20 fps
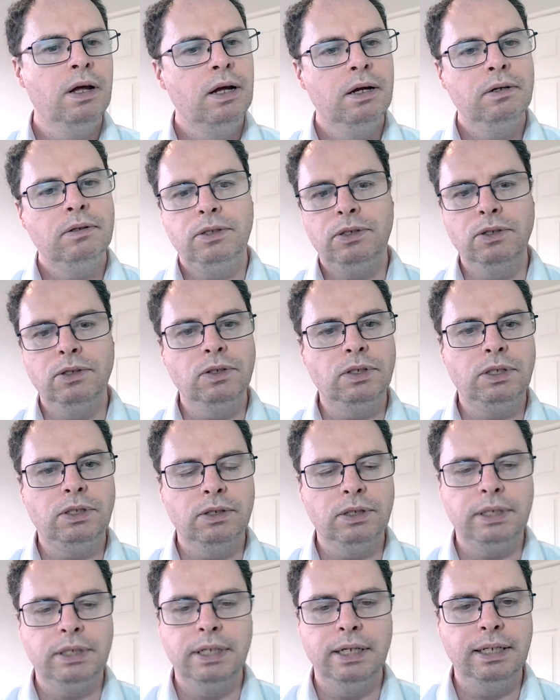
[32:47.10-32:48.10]
just
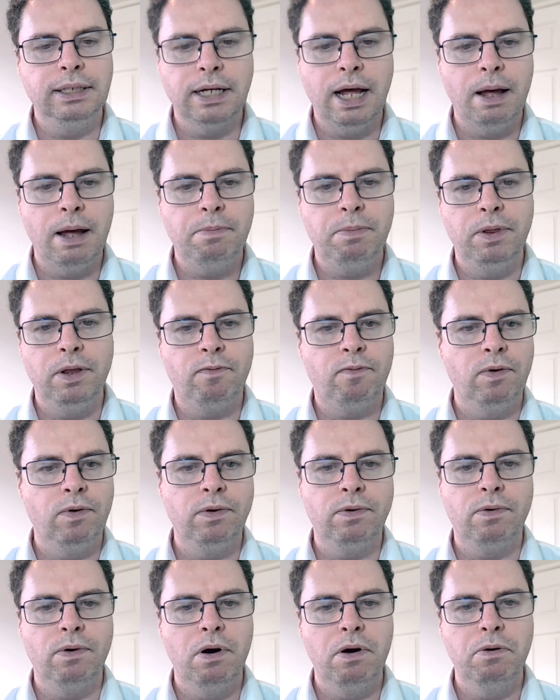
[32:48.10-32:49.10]
an example, the front
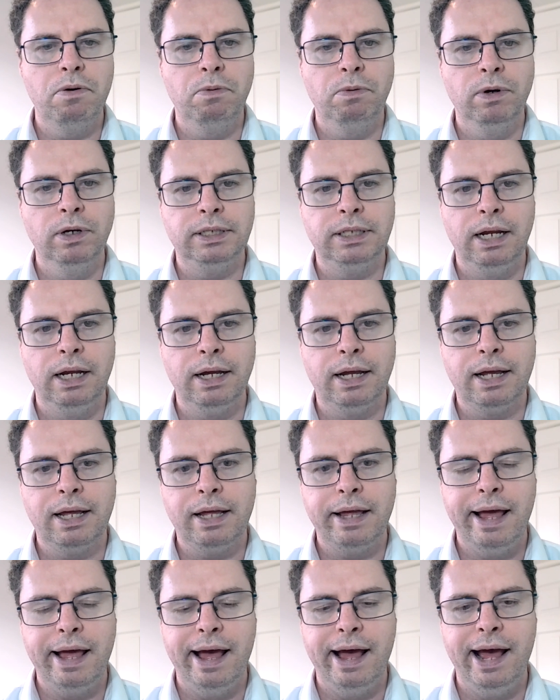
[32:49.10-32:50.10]
row was like
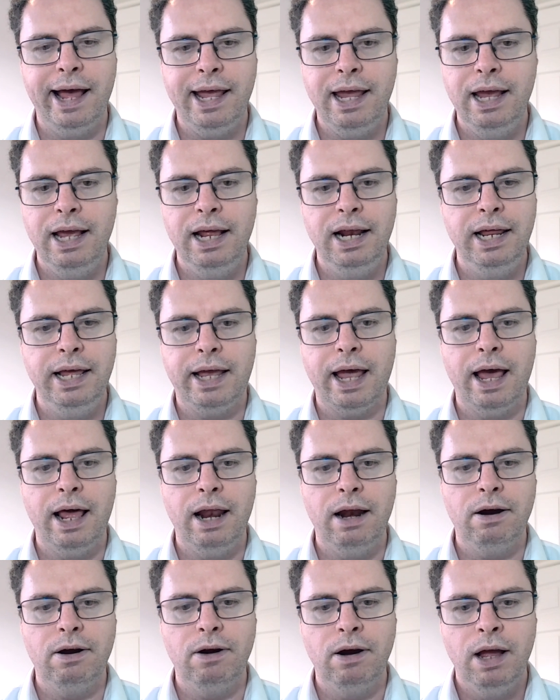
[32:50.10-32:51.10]
Healy,
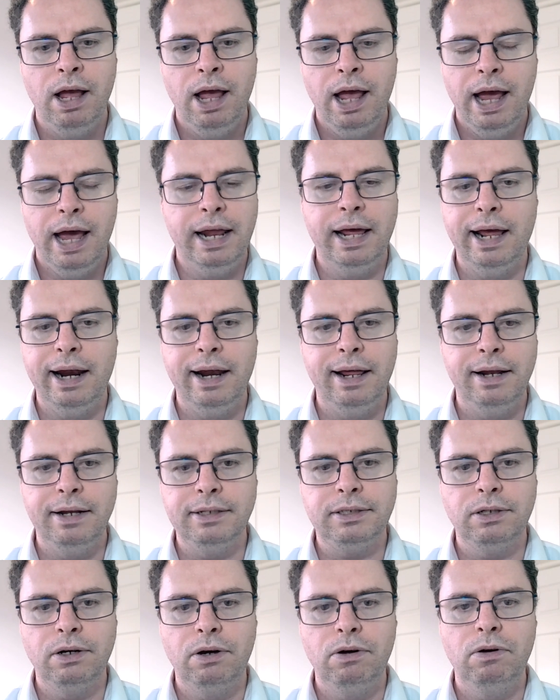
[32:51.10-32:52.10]
Kelleher and Al
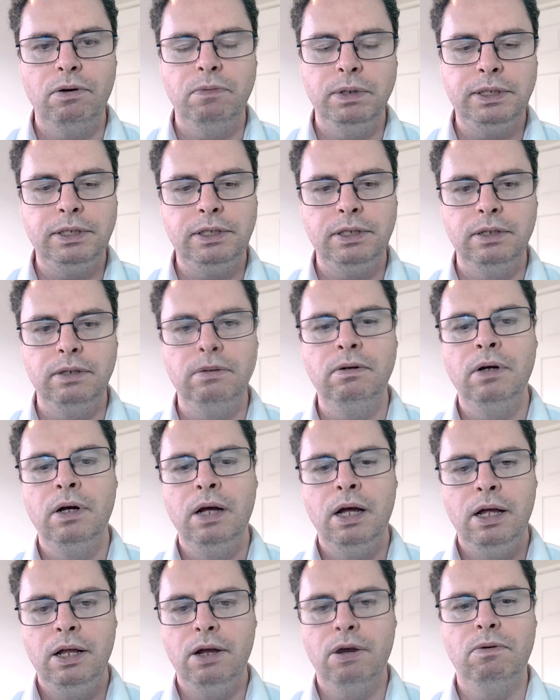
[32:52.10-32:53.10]
Alato, which
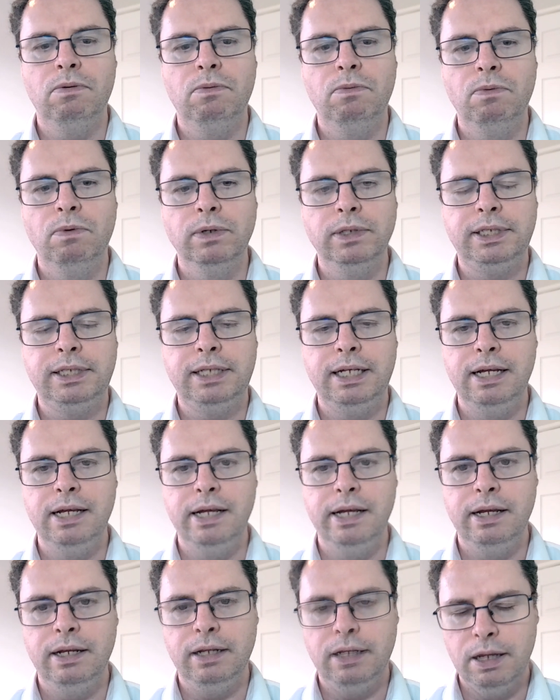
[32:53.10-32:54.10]
was the
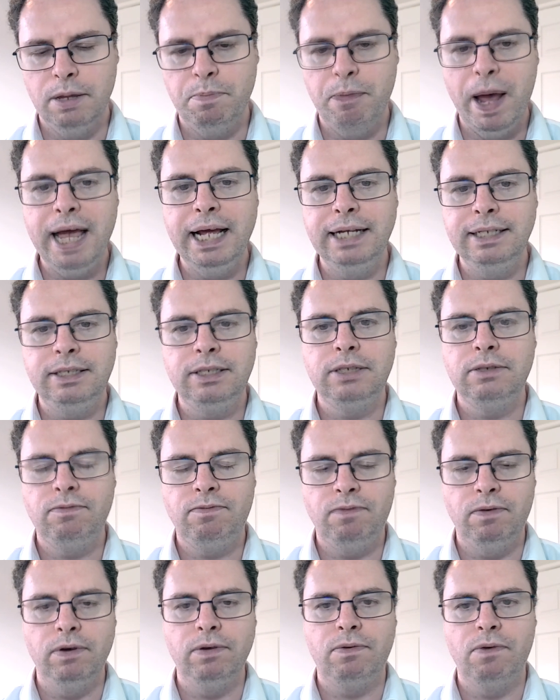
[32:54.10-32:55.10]
bench
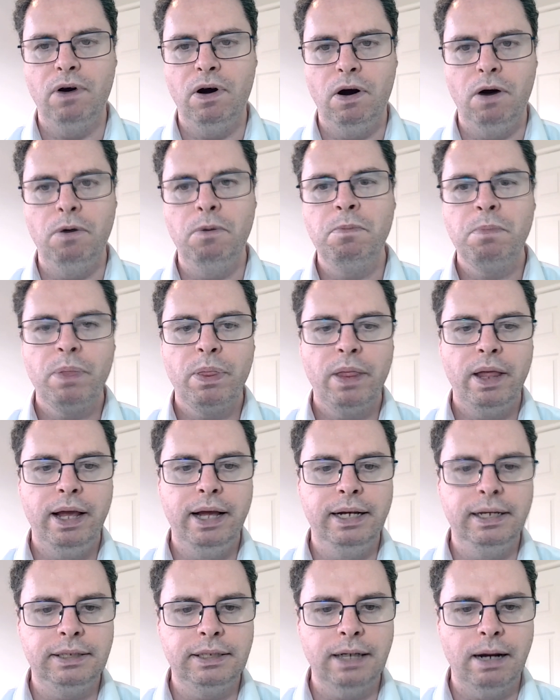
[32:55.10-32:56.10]
front row in the
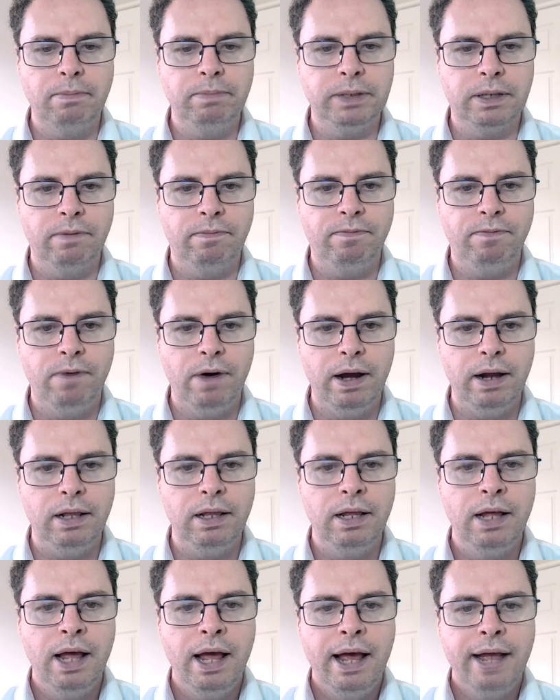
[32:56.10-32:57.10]
Champions Cup final.
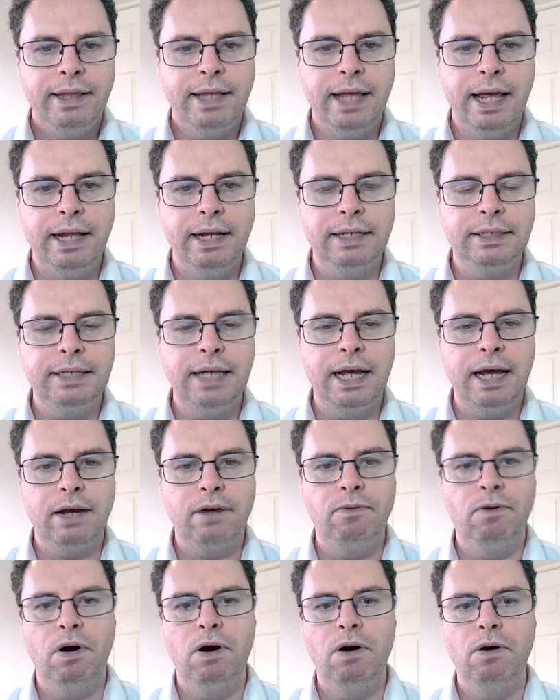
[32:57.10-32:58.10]
Then the second
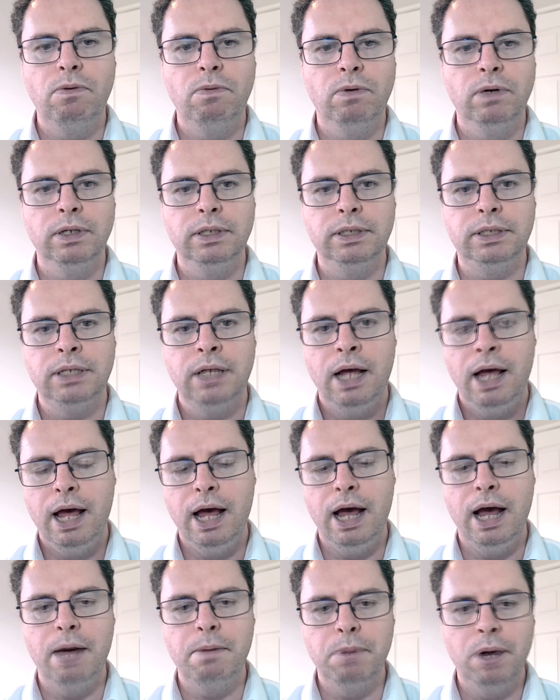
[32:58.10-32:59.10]
row was
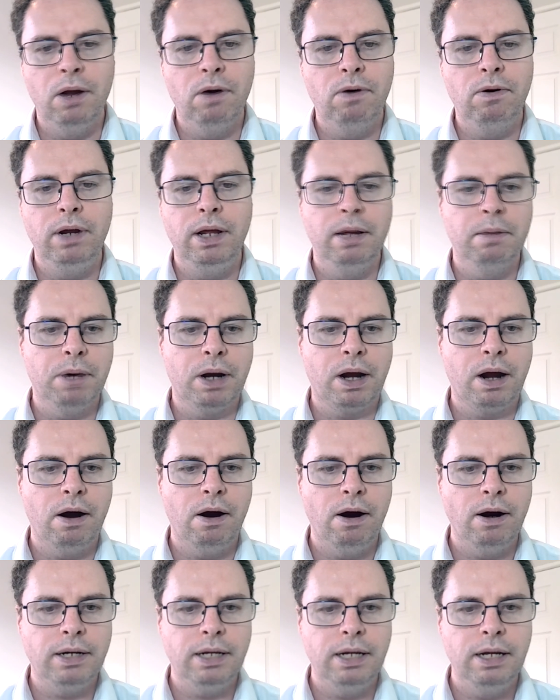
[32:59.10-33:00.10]
Maloney and
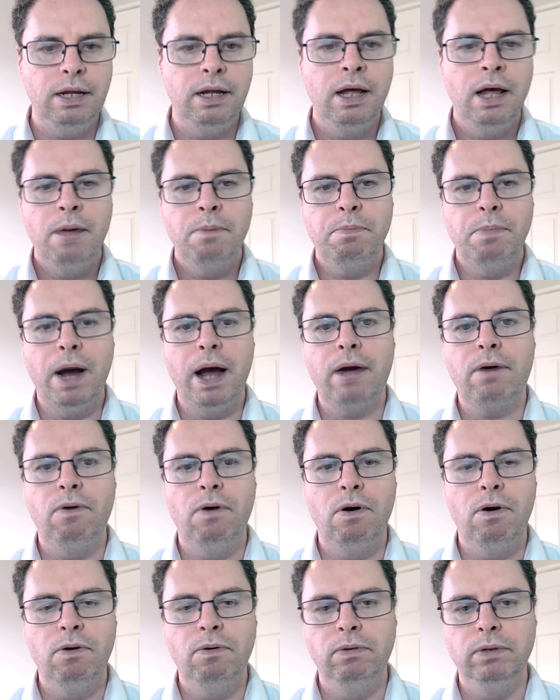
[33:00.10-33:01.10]
McCarthy. Back row
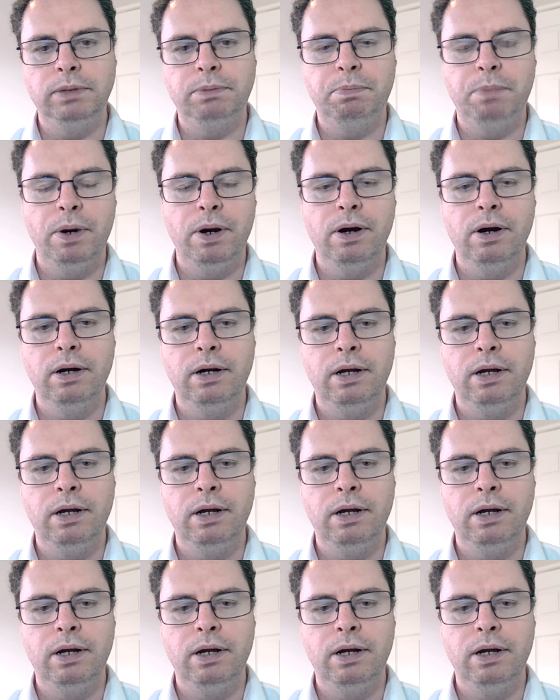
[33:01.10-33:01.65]
was Baird,